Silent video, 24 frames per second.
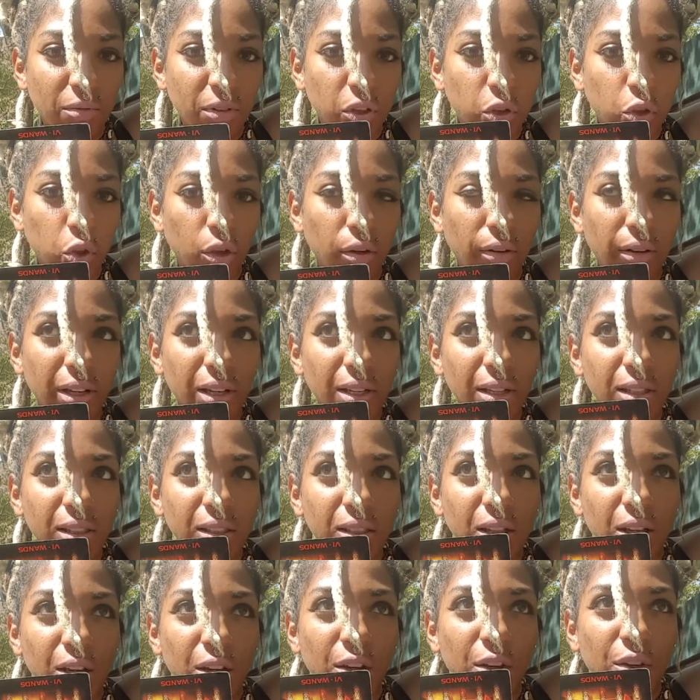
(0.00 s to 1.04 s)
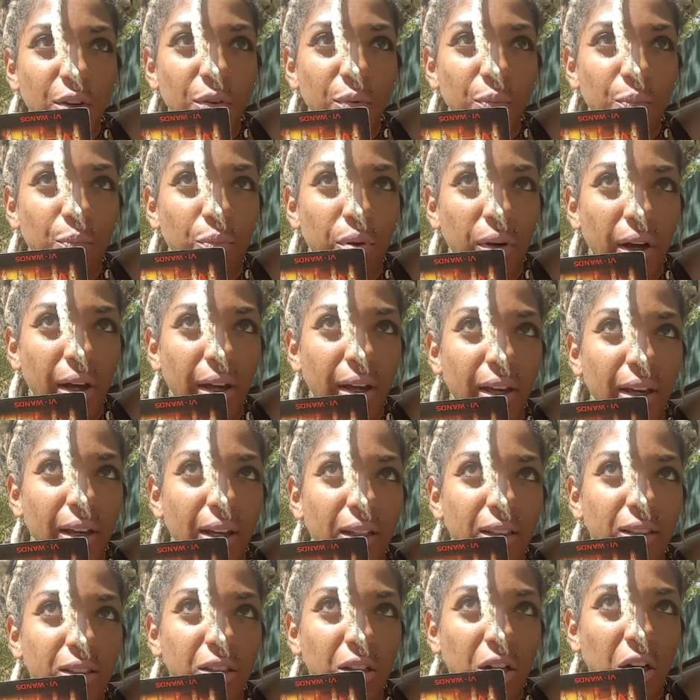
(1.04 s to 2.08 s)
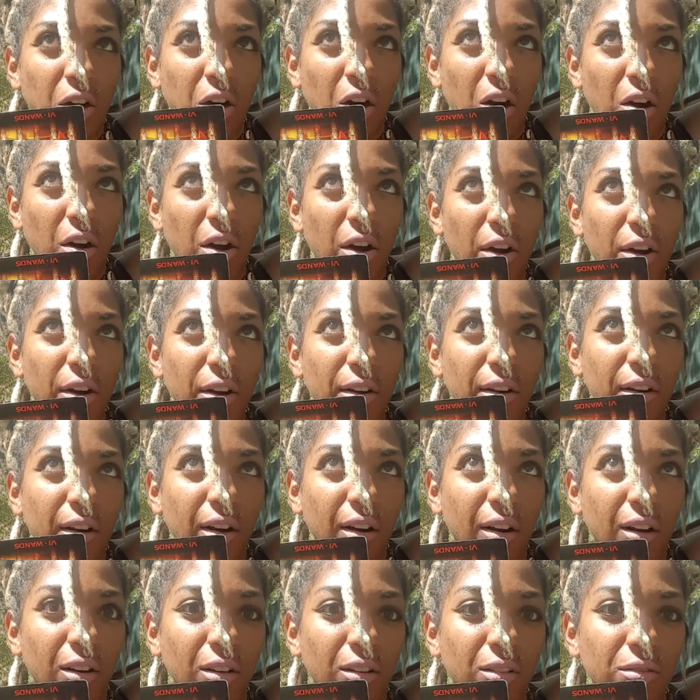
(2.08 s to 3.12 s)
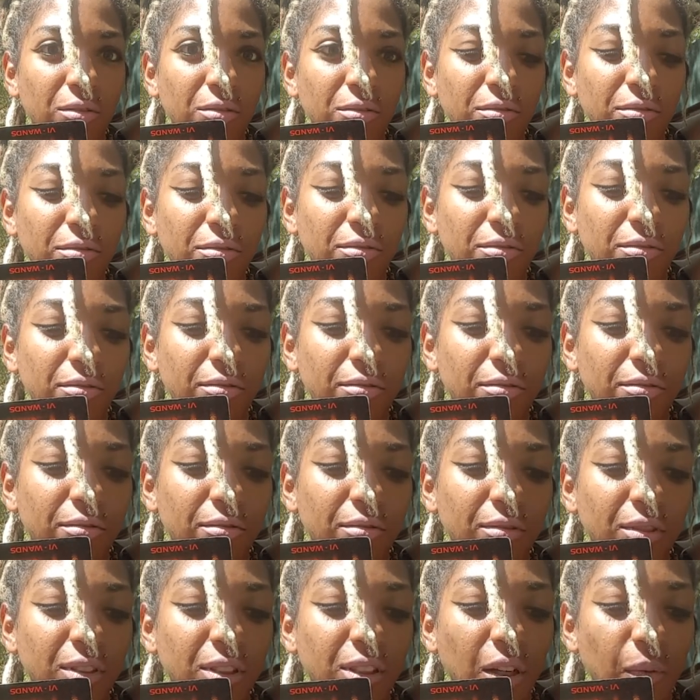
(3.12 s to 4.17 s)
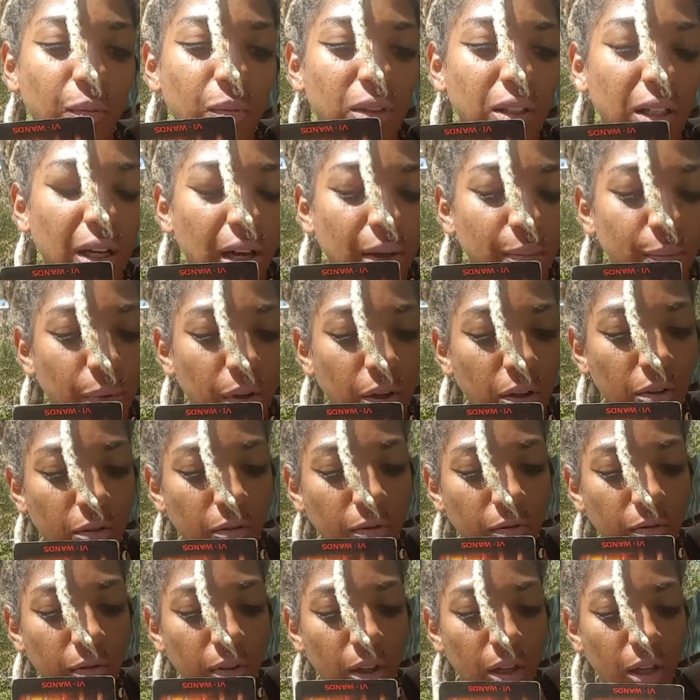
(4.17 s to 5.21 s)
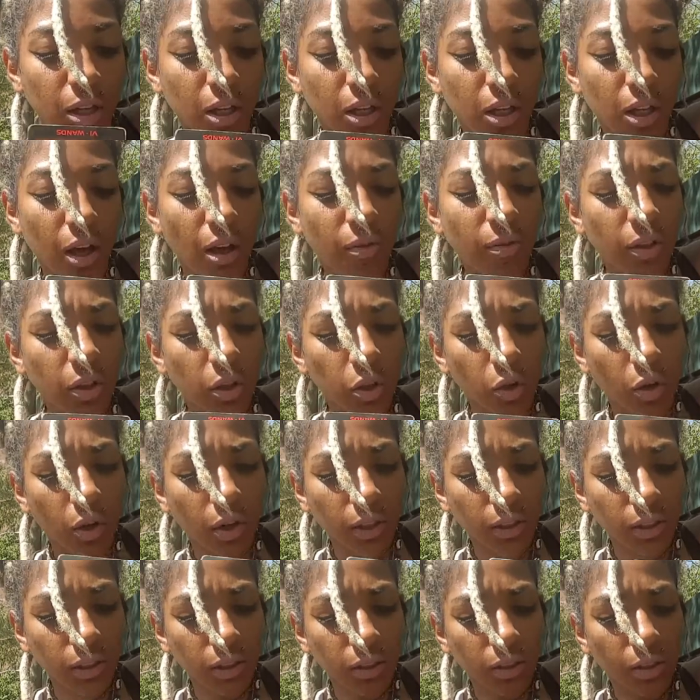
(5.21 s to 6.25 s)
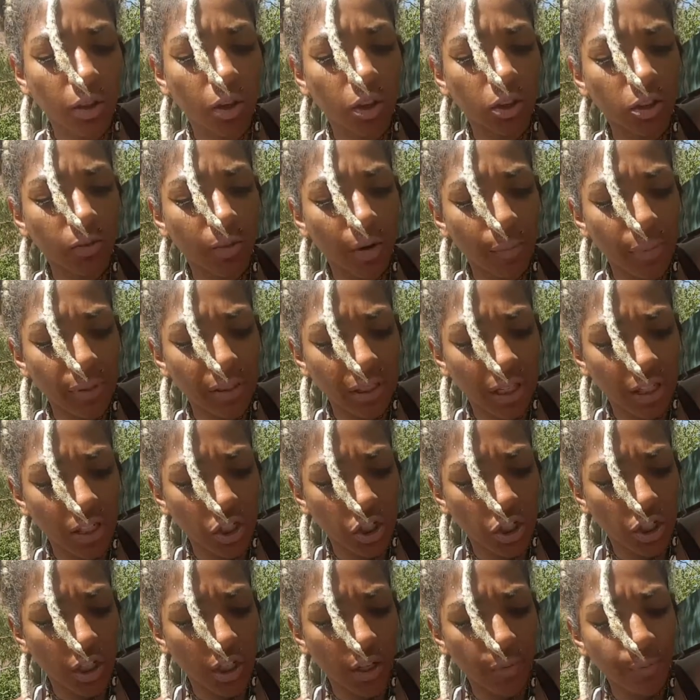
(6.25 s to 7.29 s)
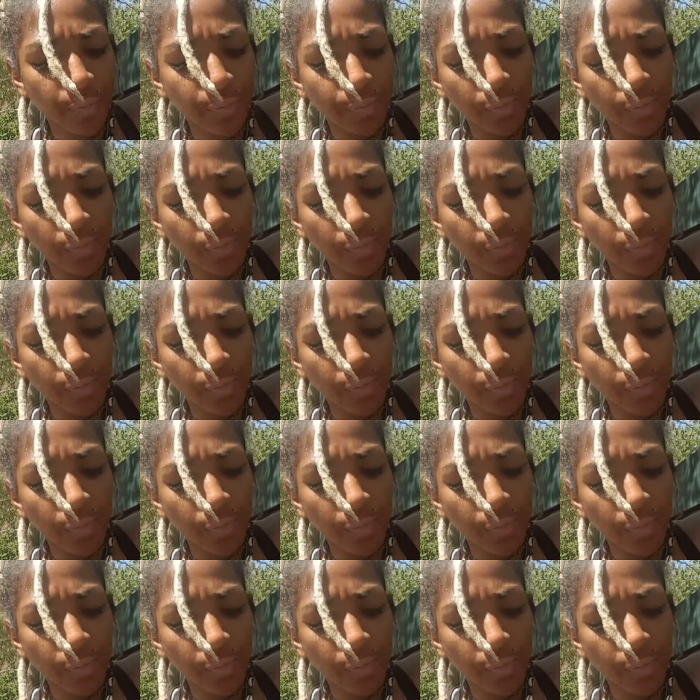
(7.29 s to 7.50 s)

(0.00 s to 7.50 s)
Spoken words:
victorious, but it's a card of some type of a loss of reputation.